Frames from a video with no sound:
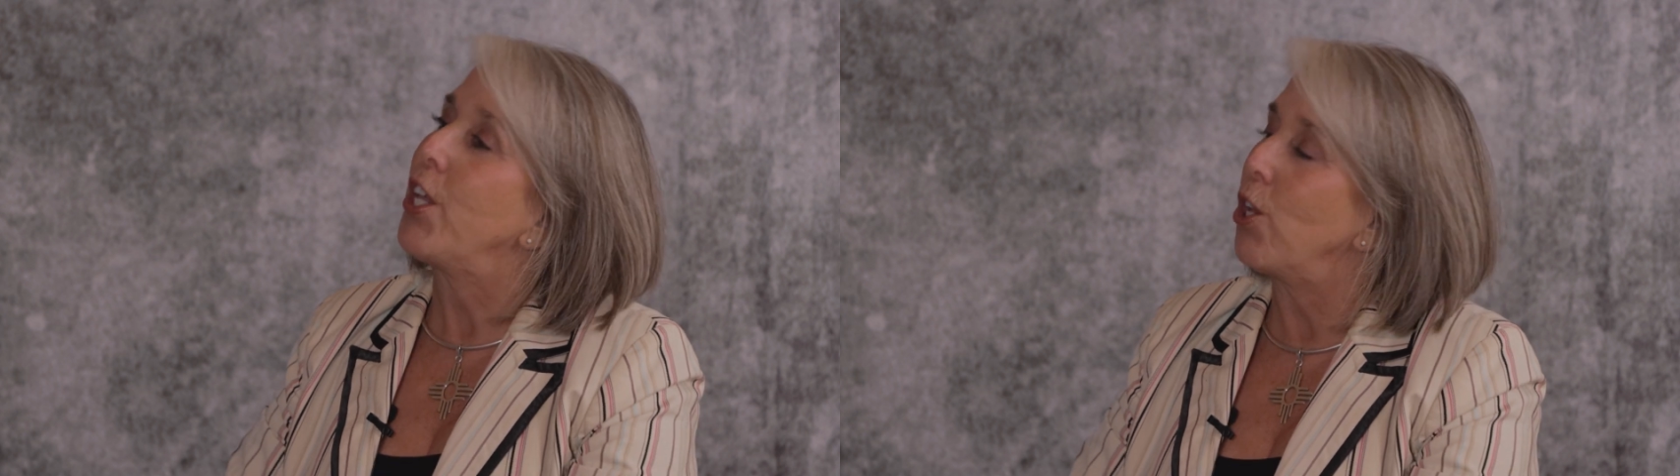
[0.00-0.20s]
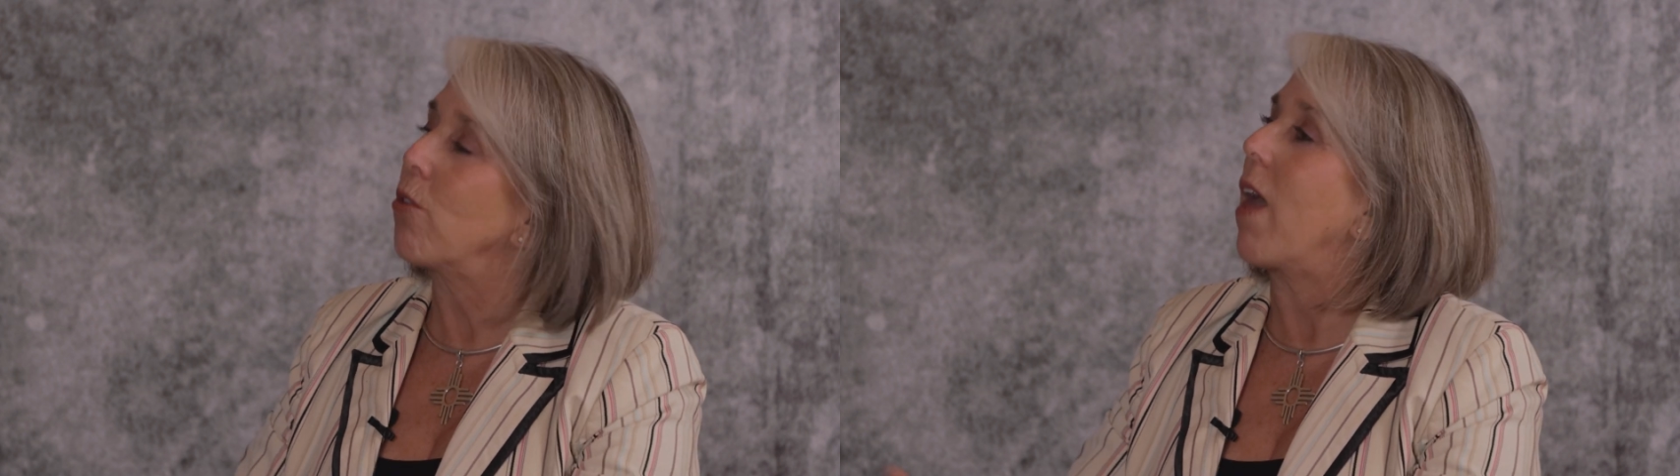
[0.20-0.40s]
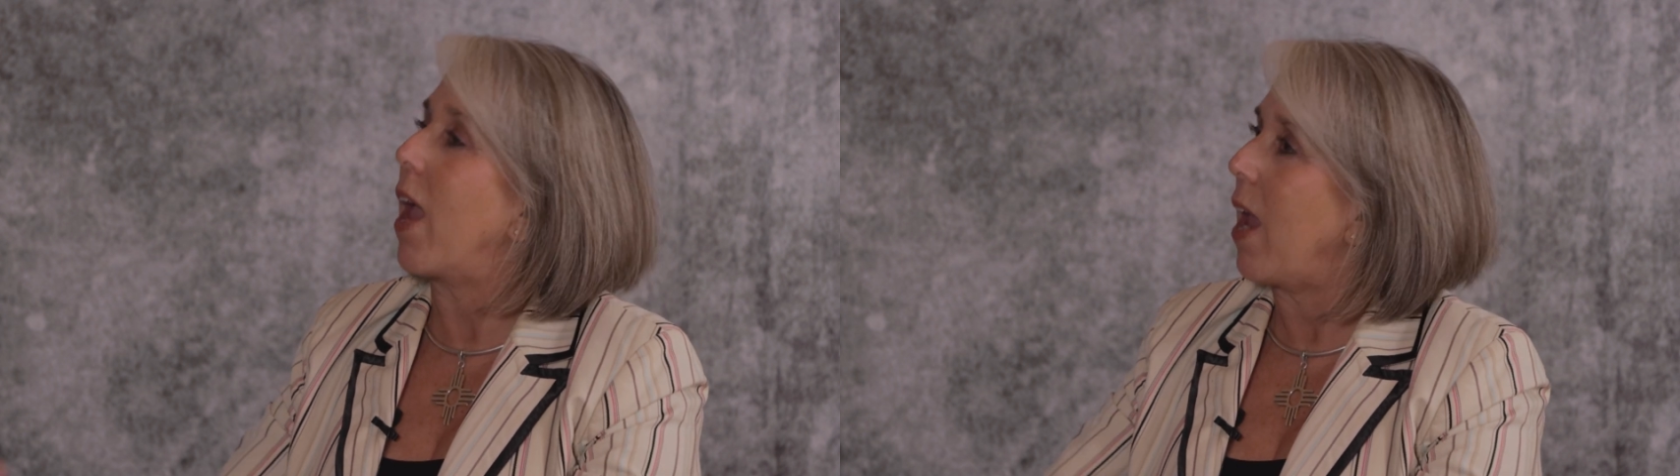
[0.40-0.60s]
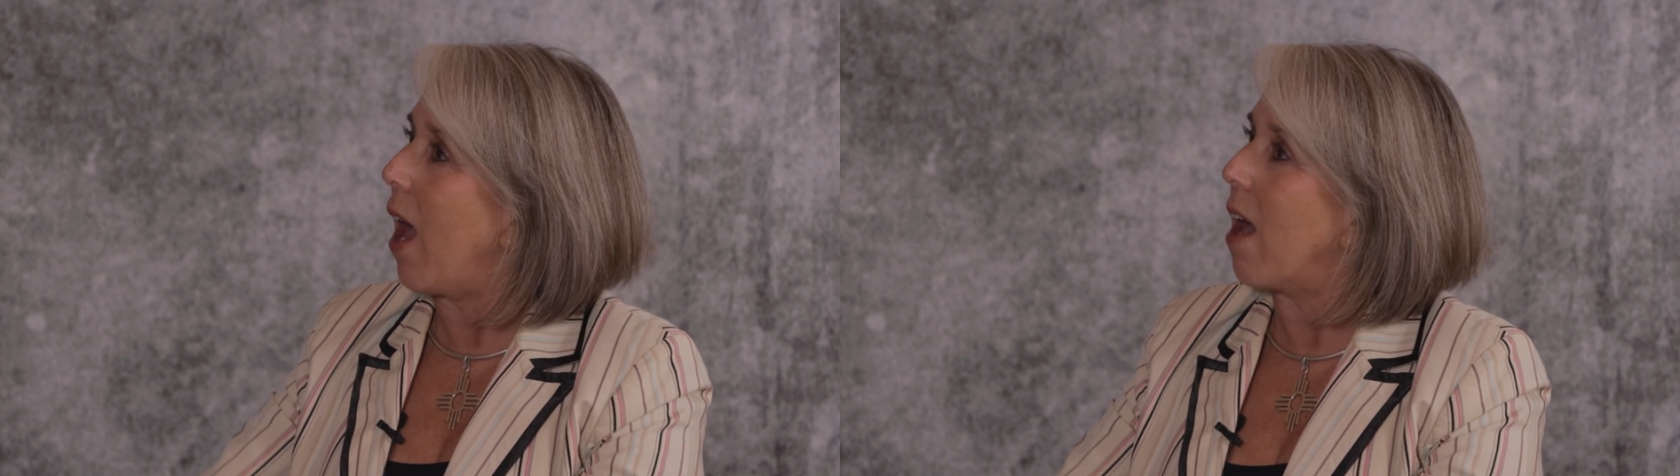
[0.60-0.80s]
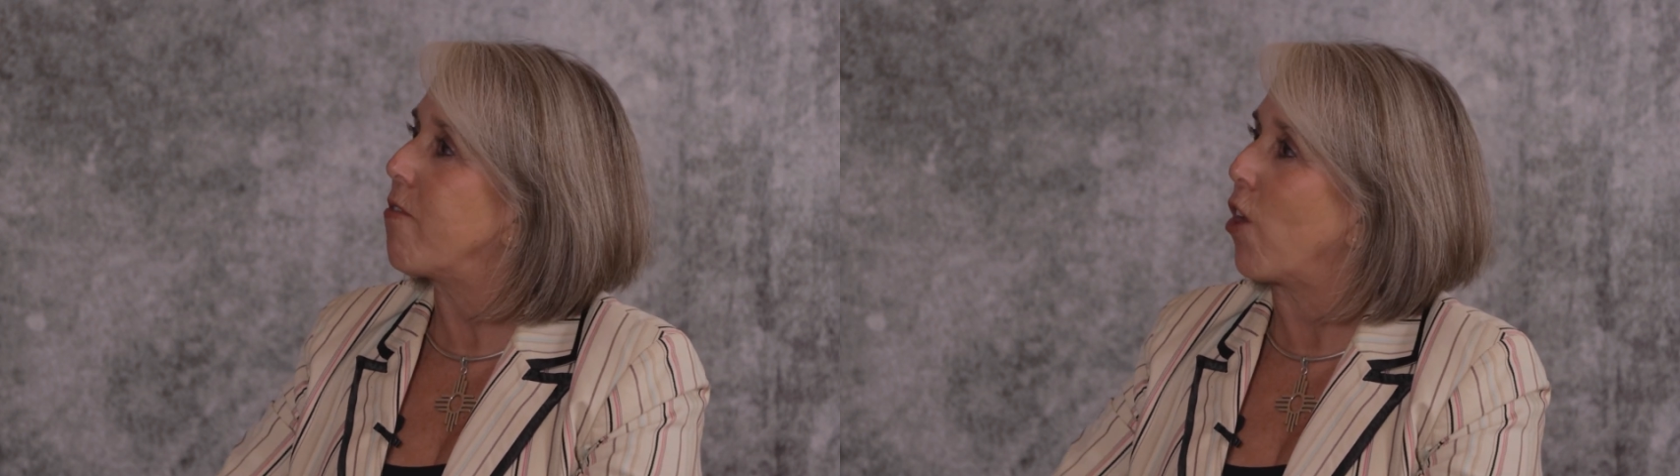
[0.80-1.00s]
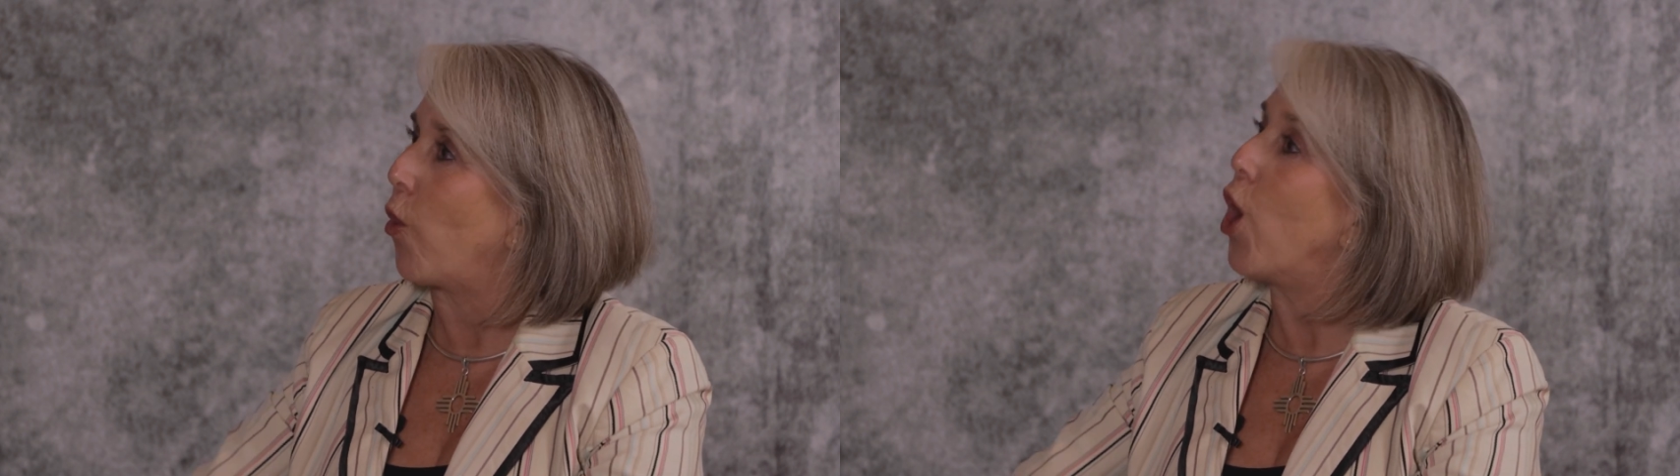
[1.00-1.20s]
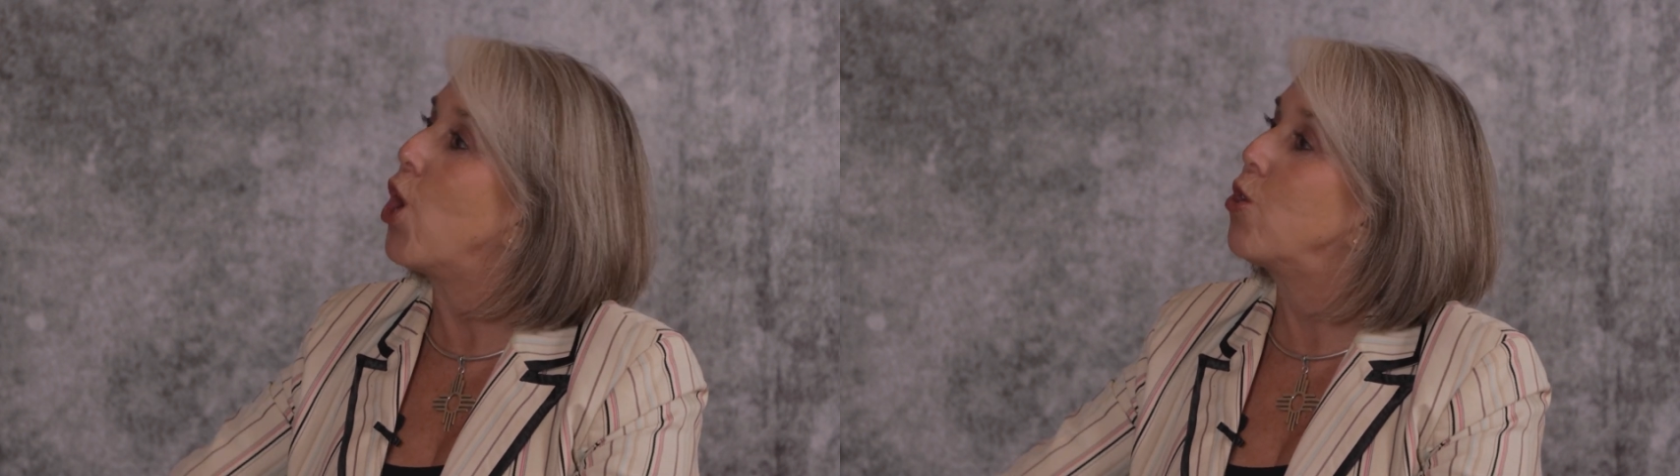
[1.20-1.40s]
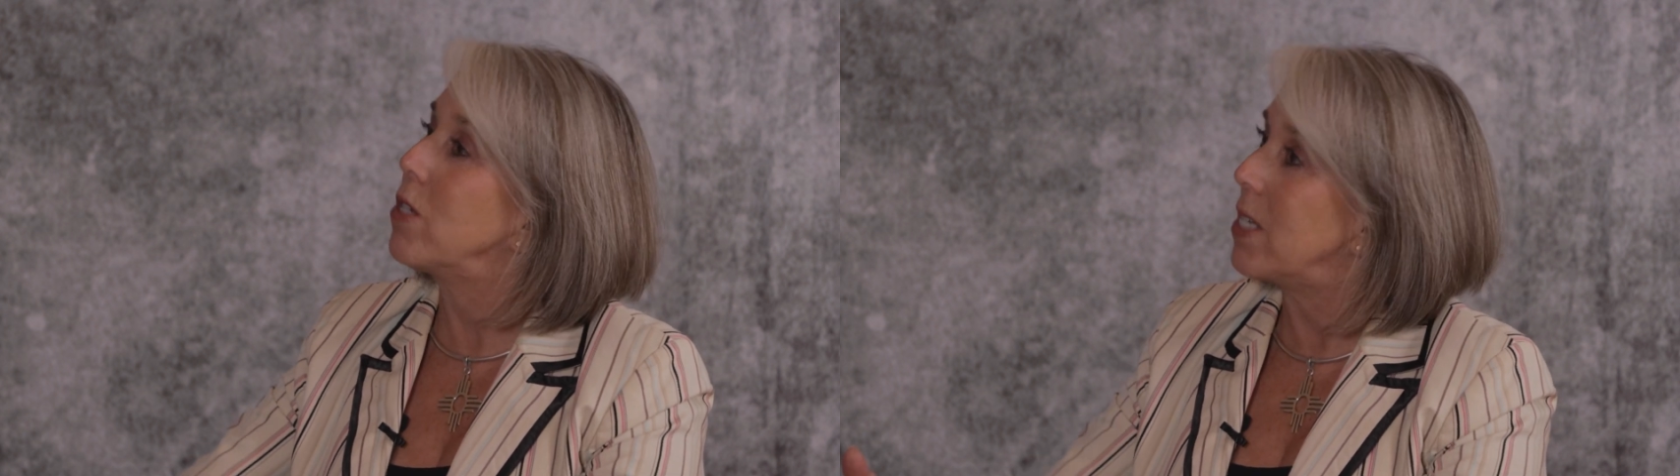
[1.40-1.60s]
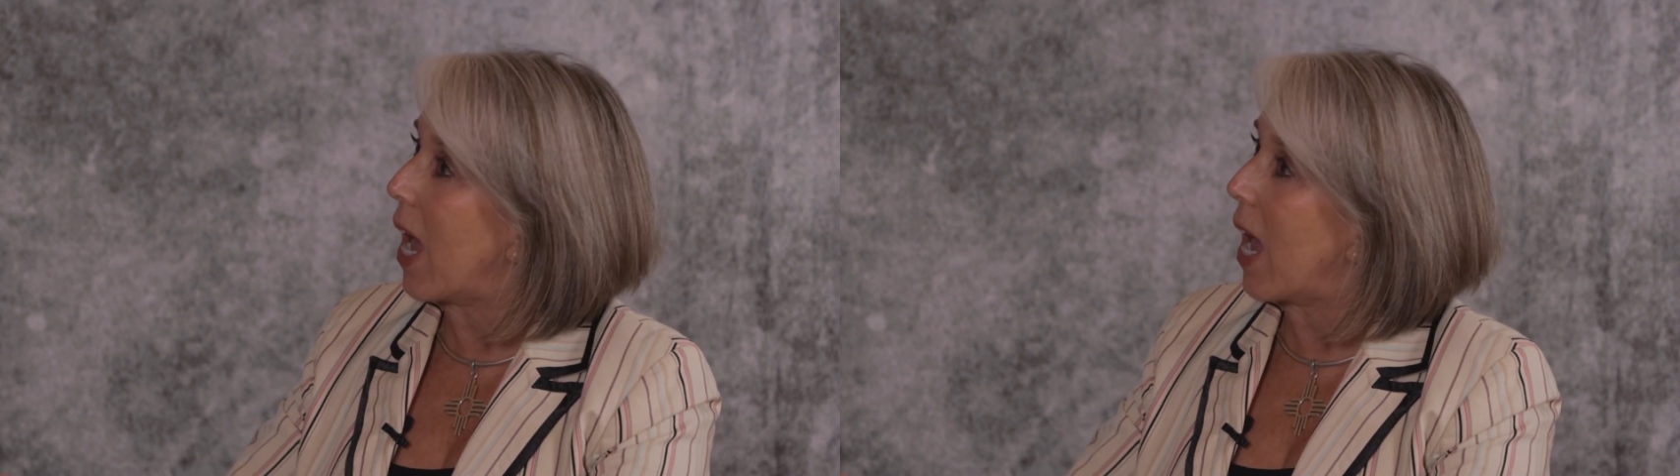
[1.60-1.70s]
you know, they have their own